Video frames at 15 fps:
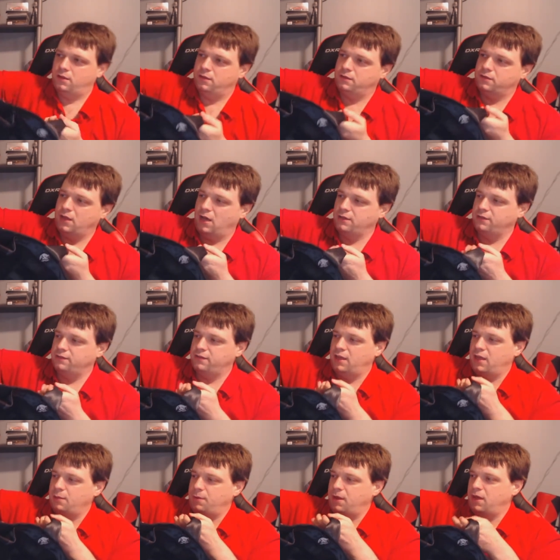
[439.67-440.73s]
It's got the
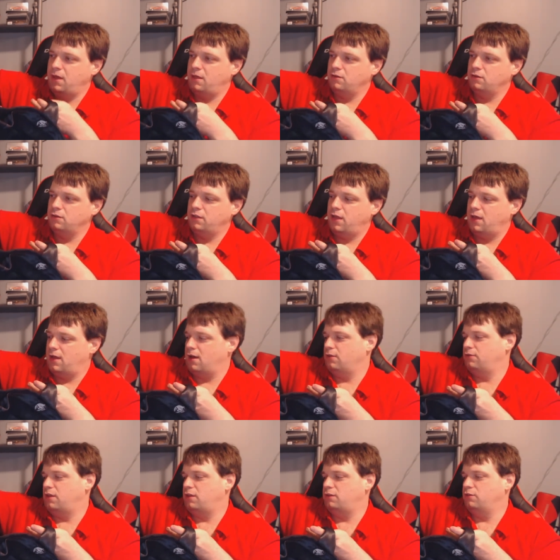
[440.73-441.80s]
same handle
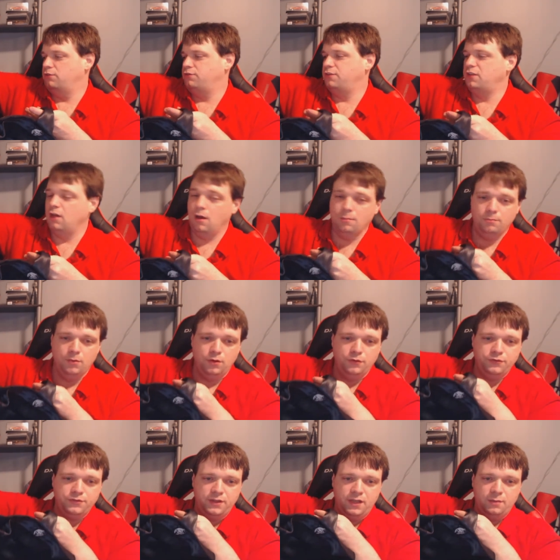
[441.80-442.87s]
layout that you see on
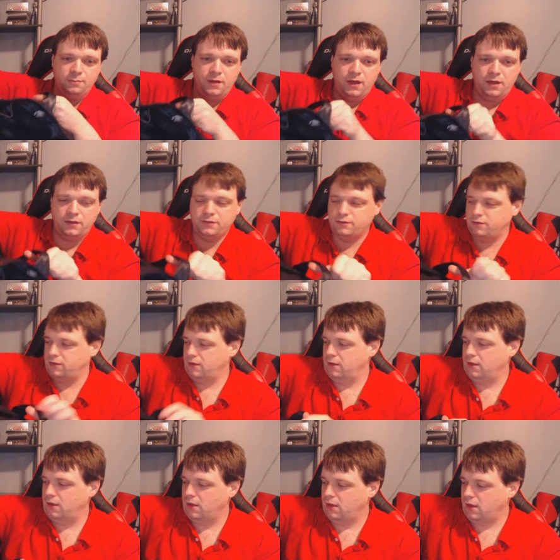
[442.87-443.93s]
most sandbags.
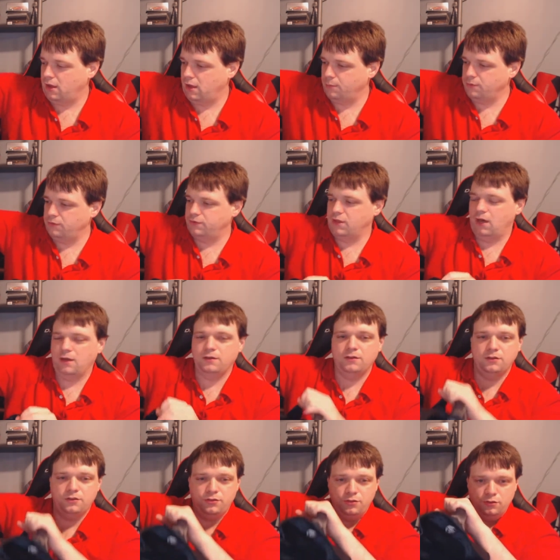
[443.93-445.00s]
You've got
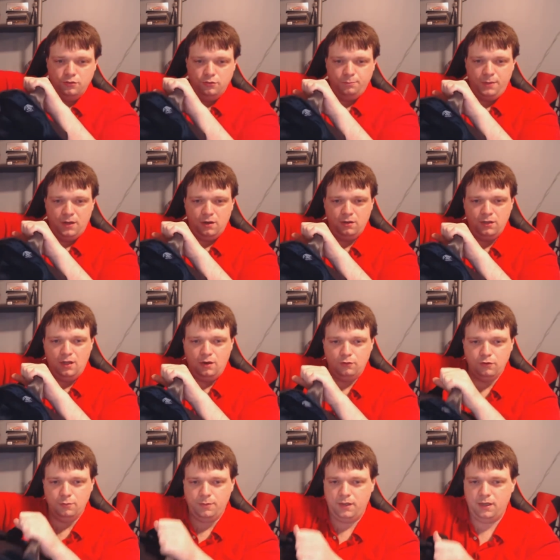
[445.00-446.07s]
two
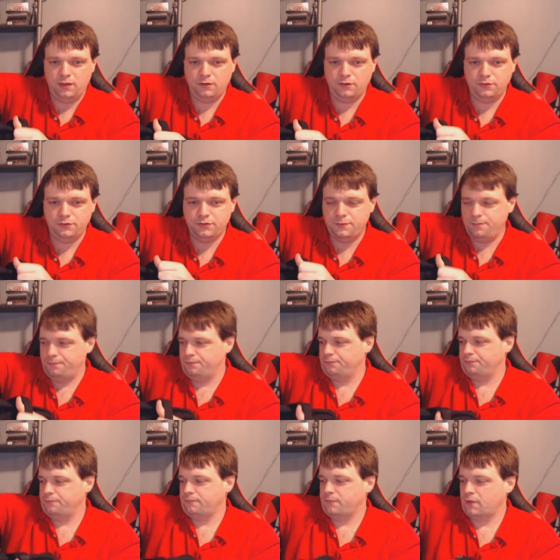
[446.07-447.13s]
parallel grip handles.
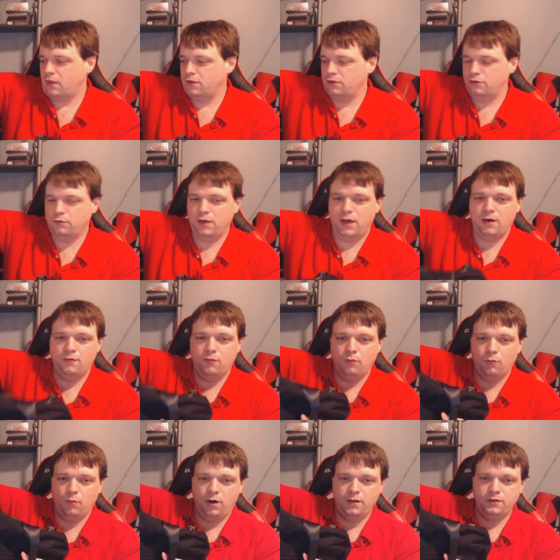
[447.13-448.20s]
You have
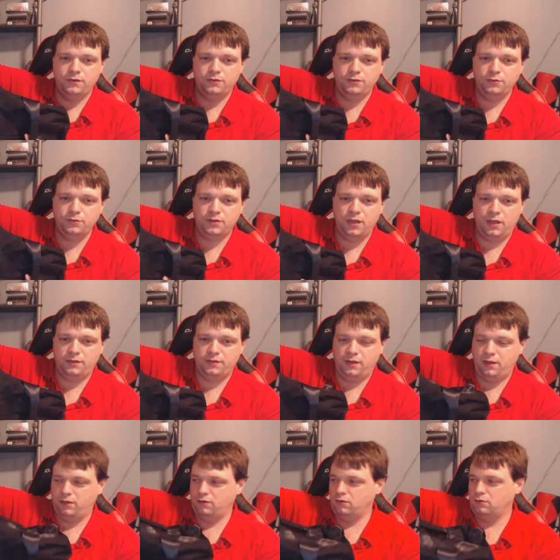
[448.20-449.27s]
one suitcase
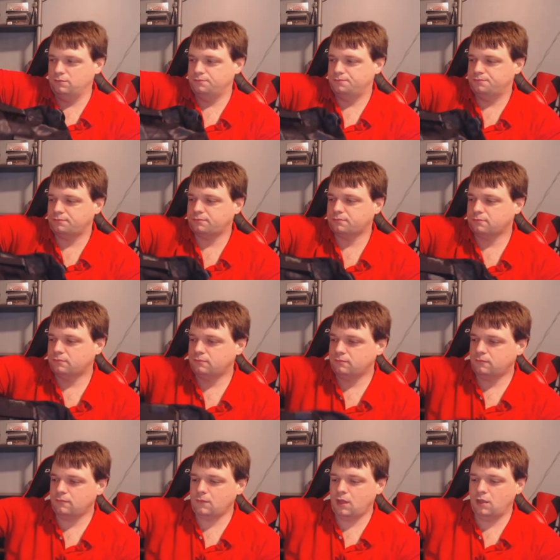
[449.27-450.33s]
handle.
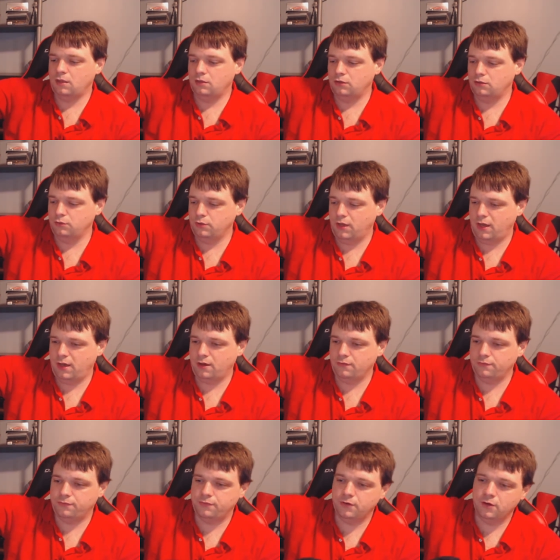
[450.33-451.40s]
You
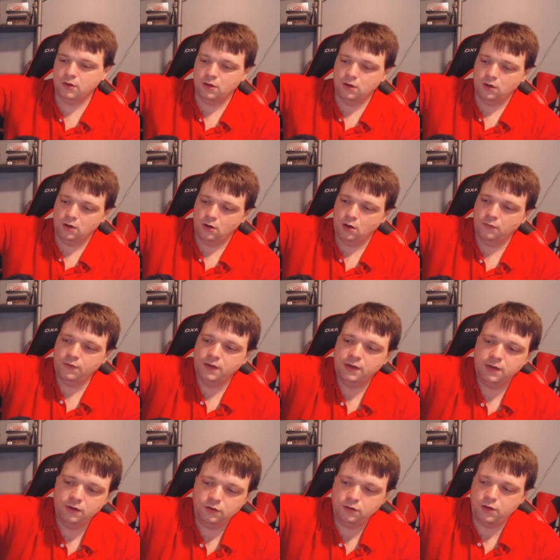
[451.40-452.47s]
have, over
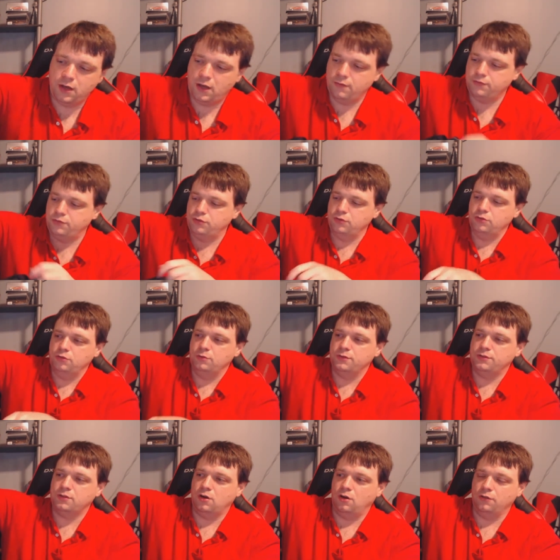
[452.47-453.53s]
here, you have two
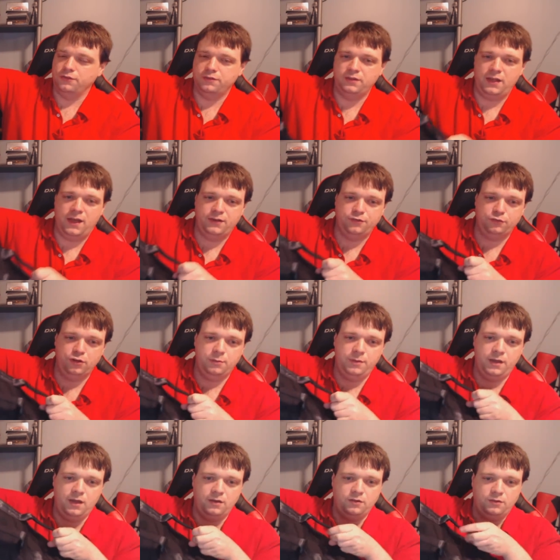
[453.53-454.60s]
what's called snatch grip
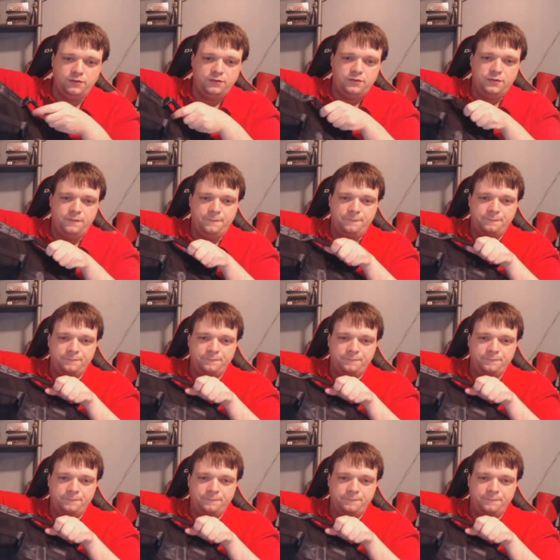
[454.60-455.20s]
handles